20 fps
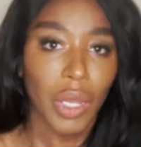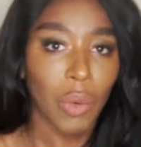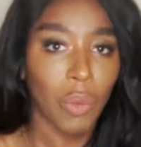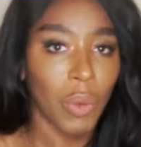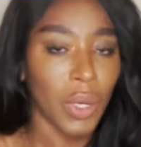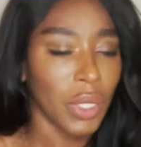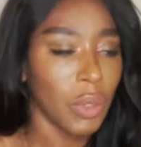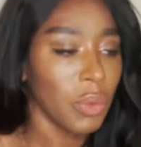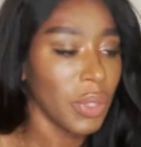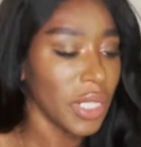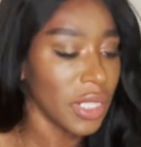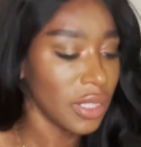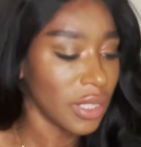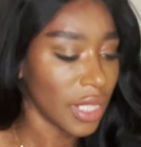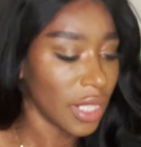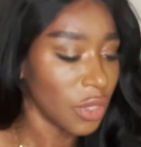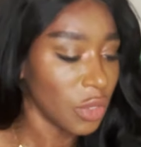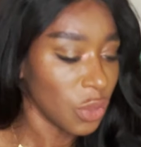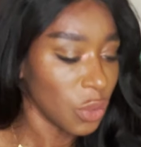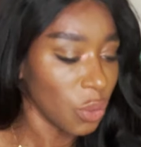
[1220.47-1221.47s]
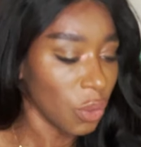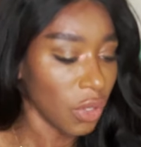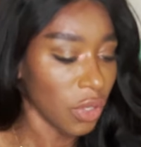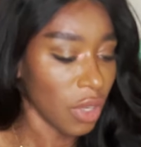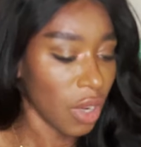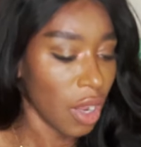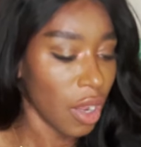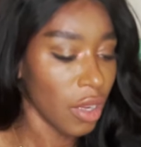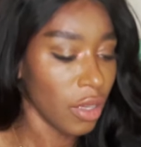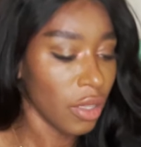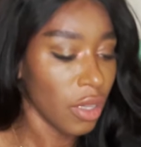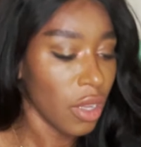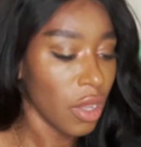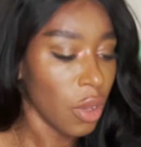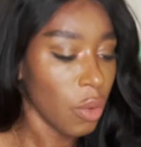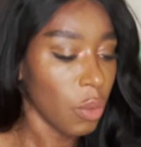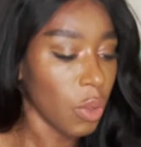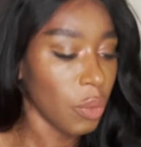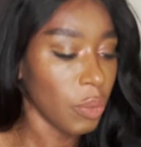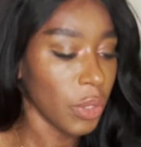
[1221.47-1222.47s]
Whether we intend to or not,
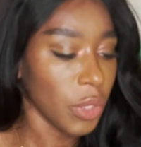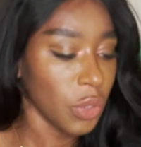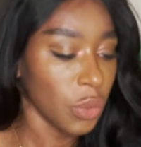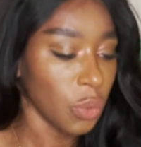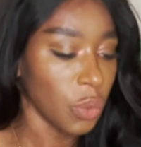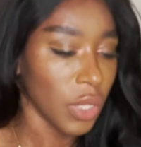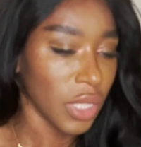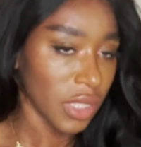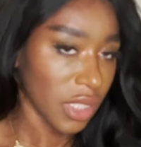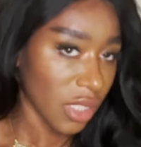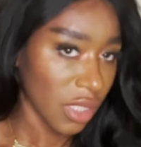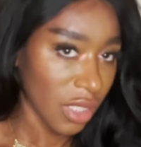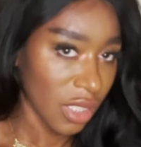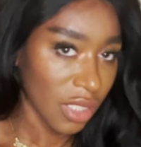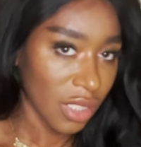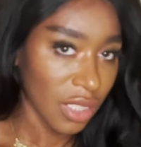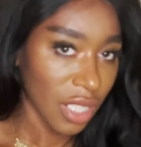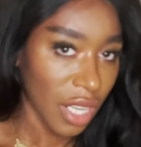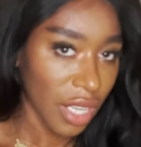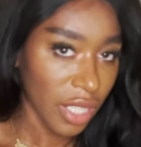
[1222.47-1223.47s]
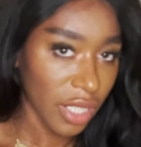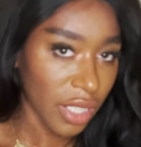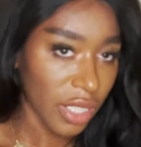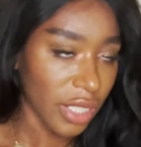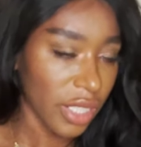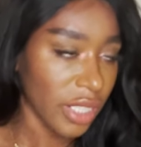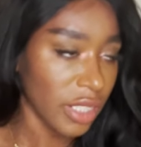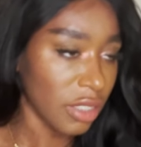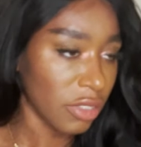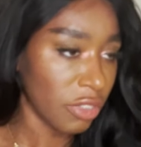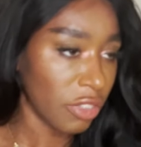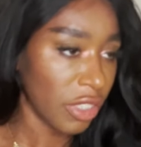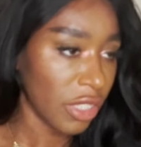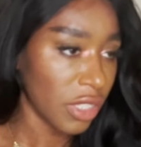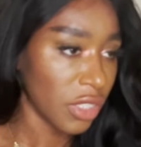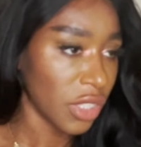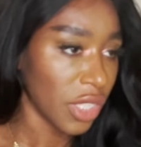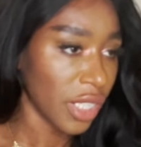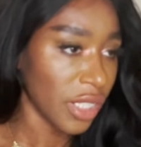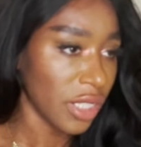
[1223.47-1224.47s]
what we're doing as a society is
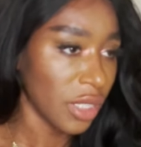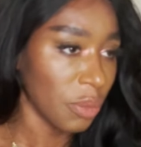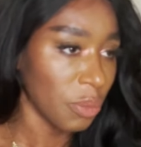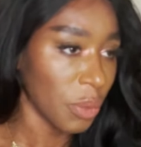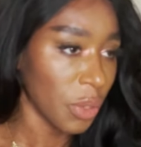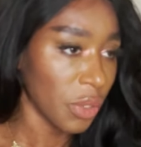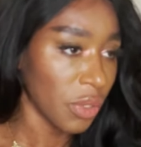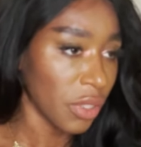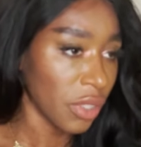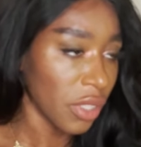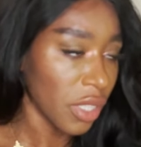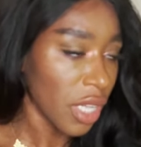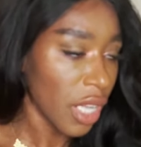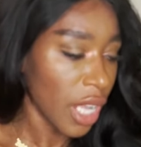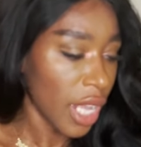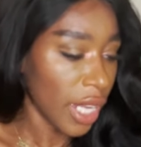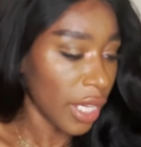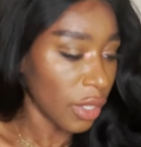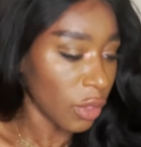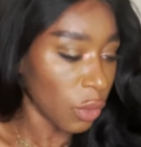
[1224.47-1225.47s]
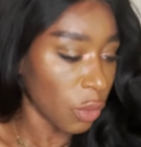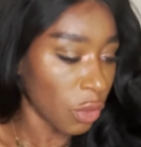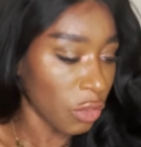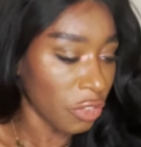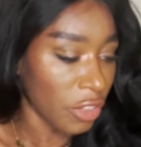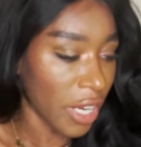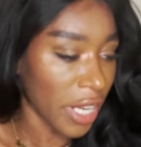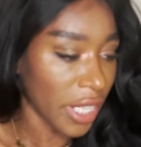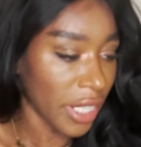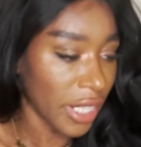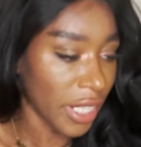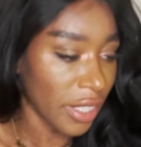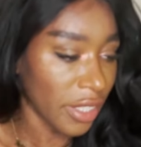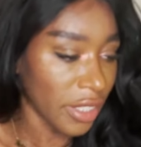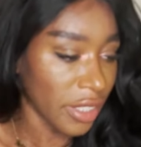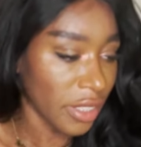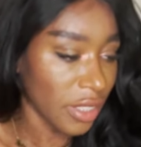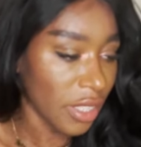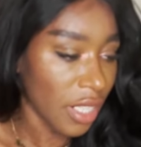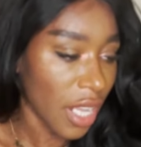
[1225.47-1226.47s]
fetishizing murder and glorifying
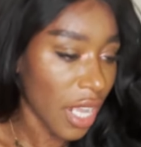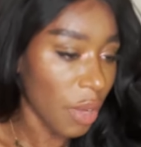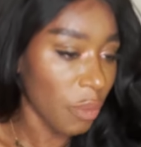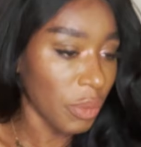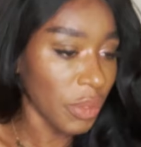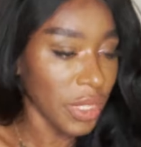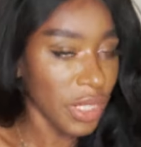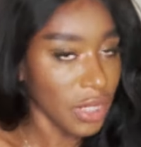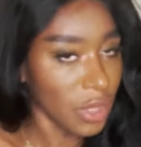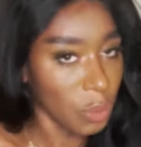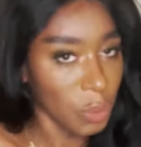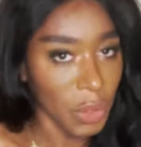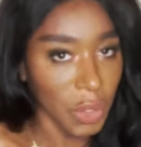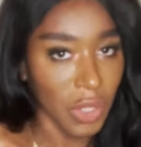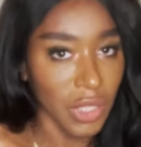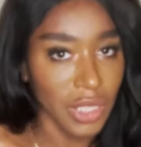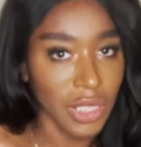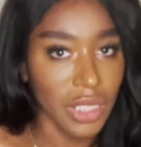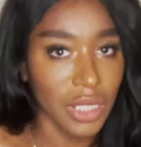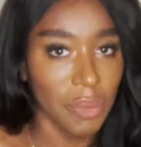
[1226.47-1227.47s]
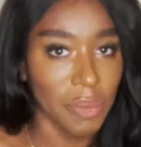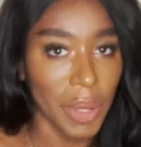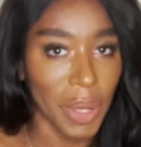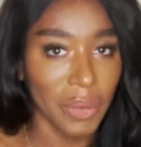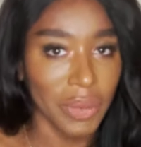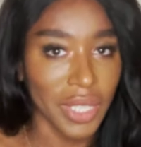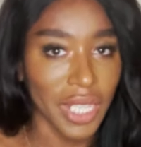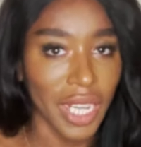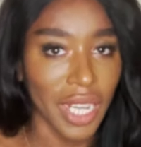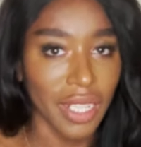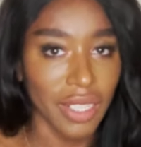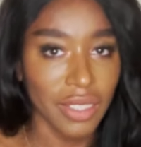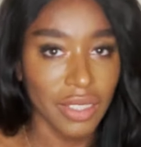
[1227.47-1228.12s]
killers, and we need to be honest about that.